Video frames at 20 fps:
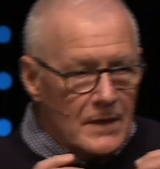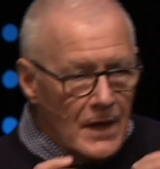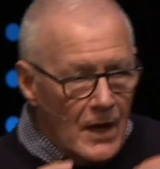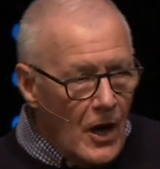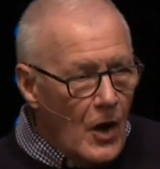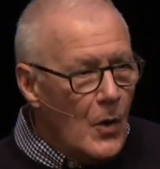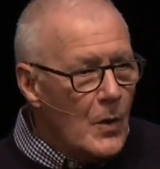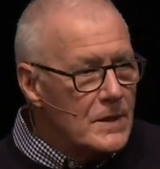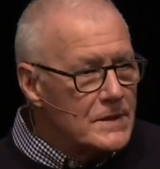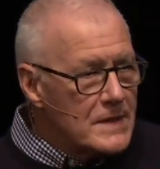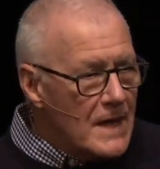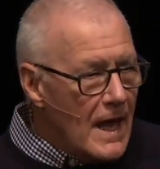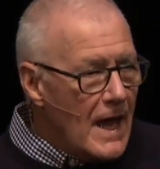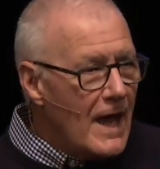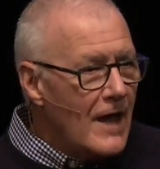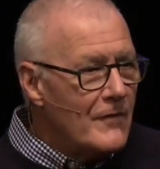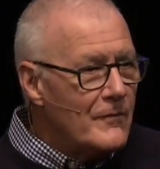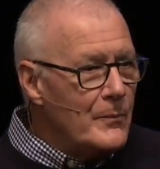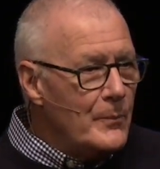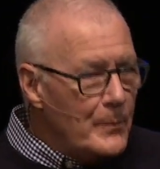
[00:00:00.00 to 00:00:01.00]
they always
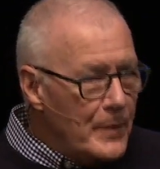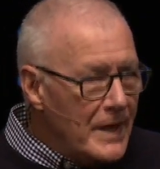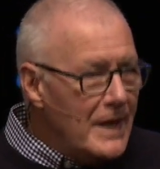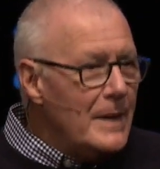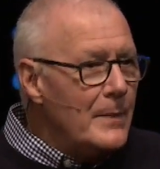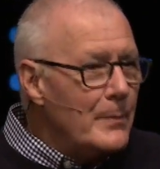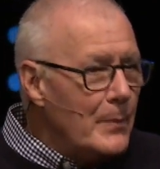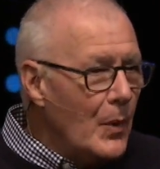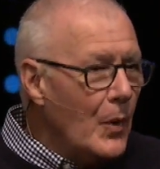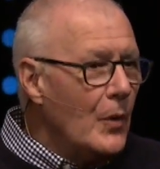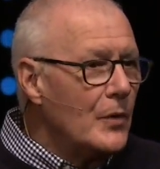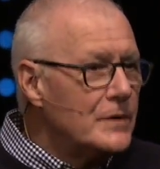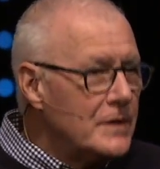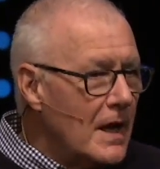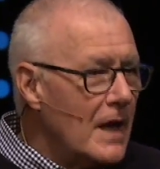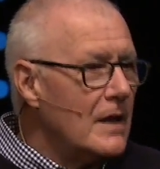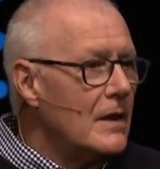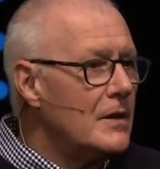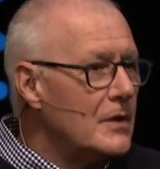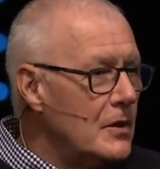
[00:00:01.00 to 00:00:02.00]
have people
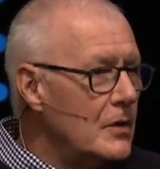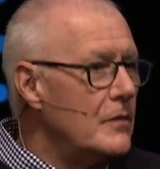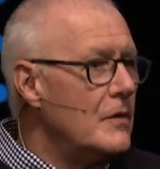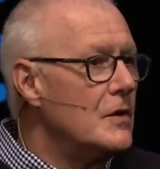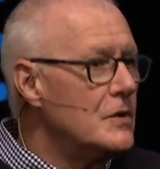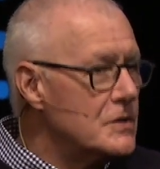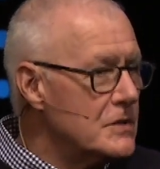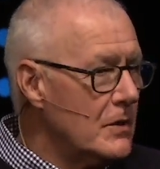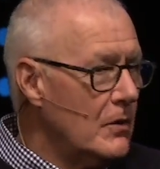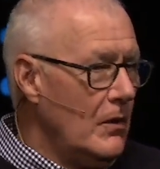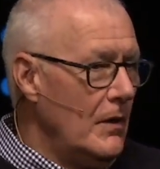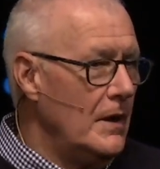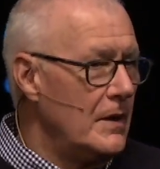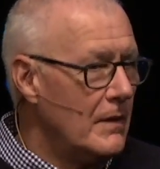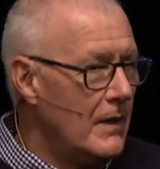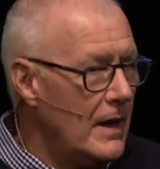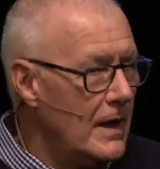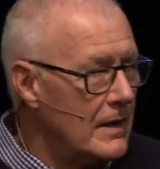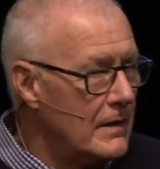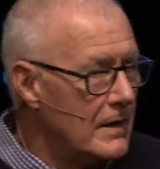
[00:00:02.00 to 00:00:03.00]
telling you their story
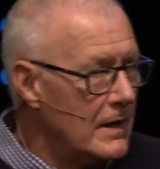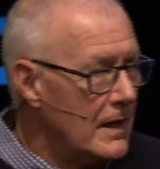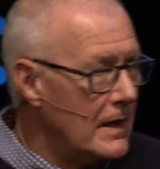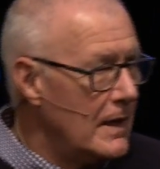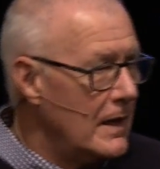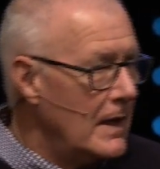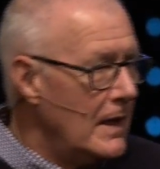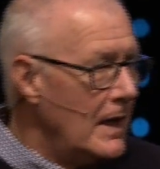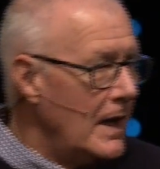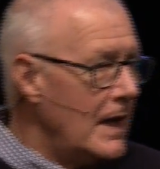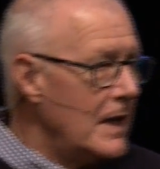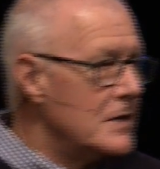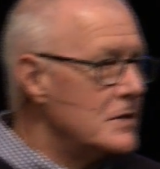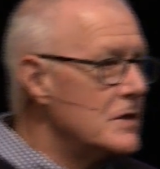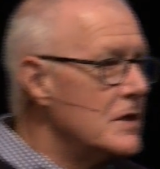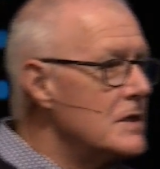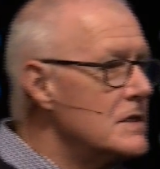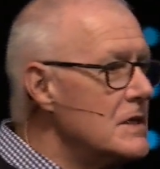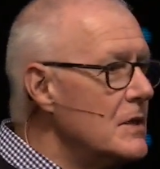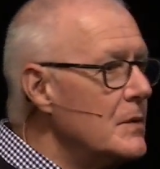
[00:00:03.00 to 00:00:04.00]
right okay and
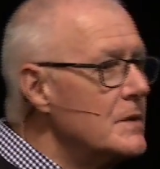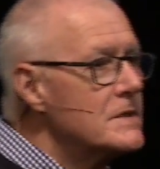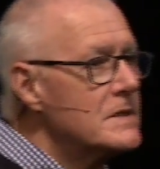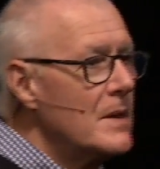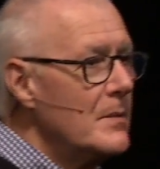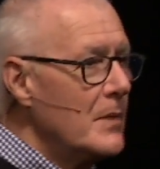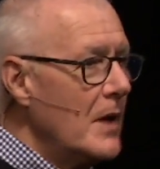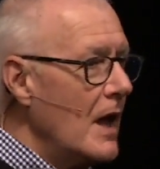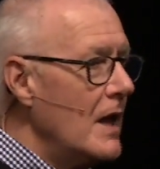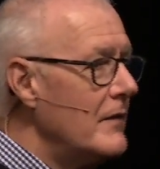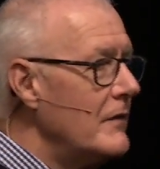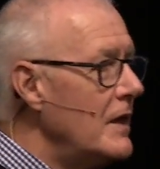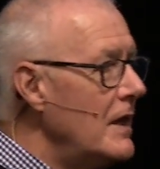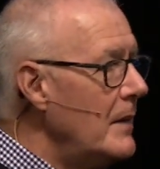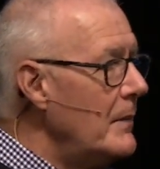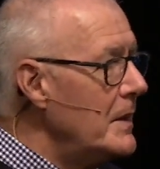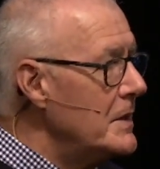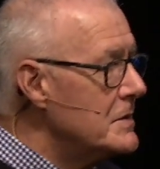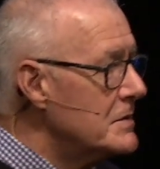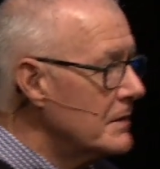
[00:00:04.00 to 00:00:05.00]
it's usually with some kind of
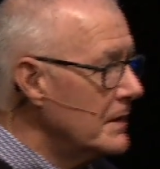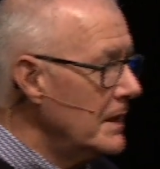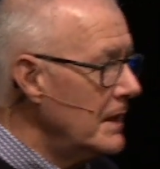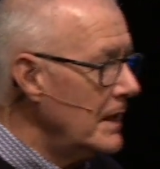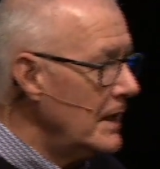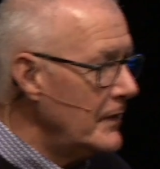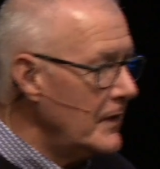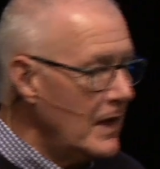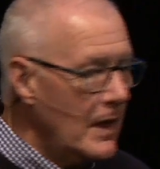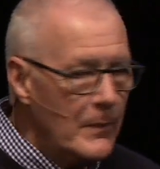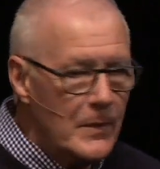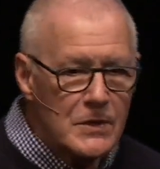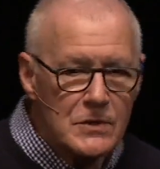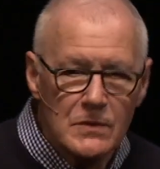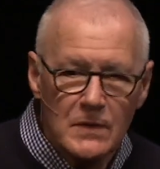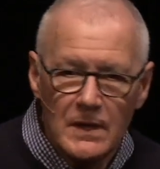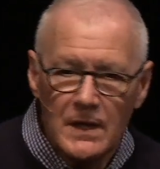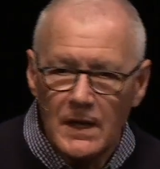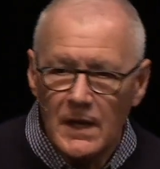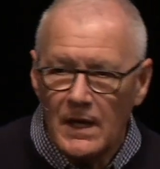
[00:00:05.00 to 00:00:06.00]
imagery and the
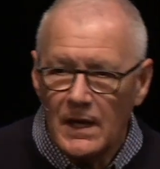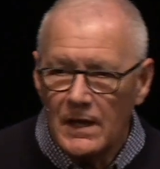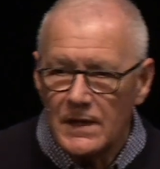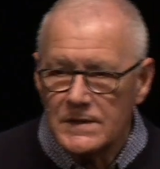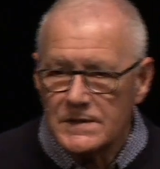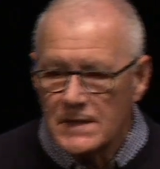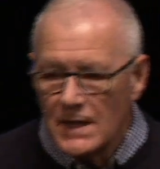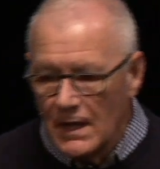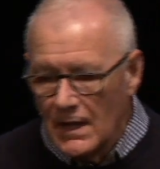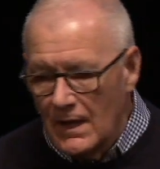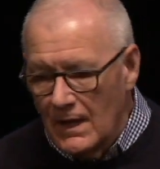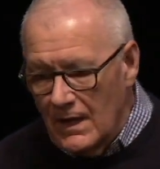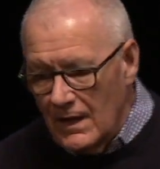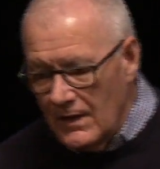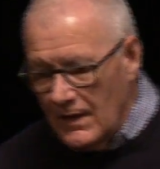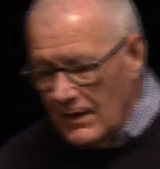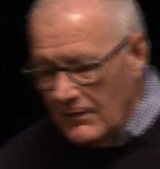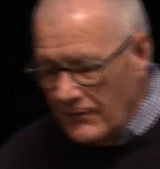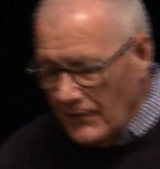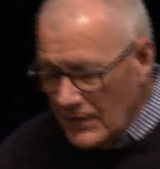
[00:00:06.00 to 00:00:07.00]
imagery is
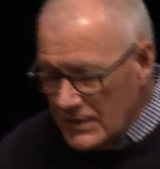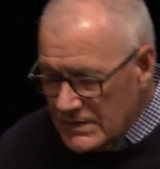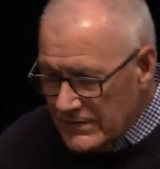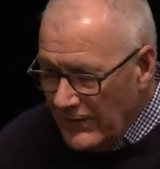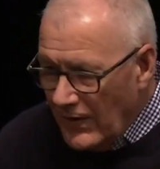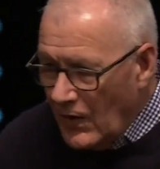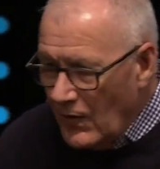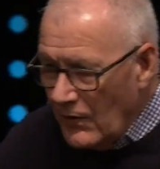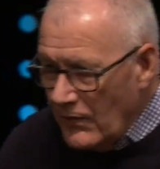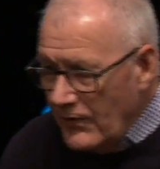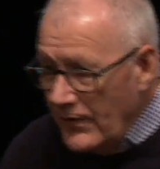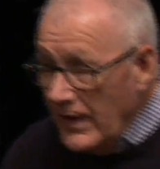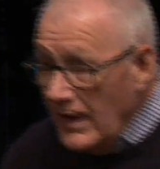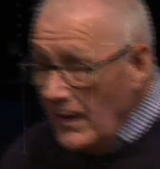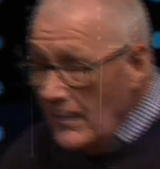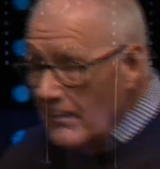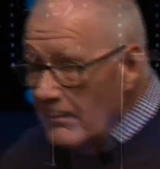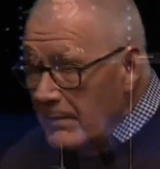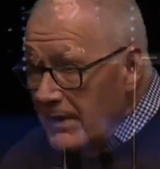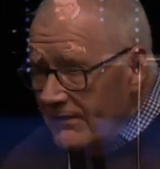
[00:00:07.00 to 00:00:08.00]
uh, first of all
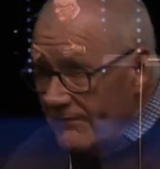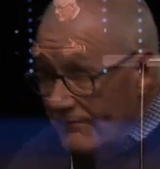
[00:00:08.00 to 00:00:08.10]
them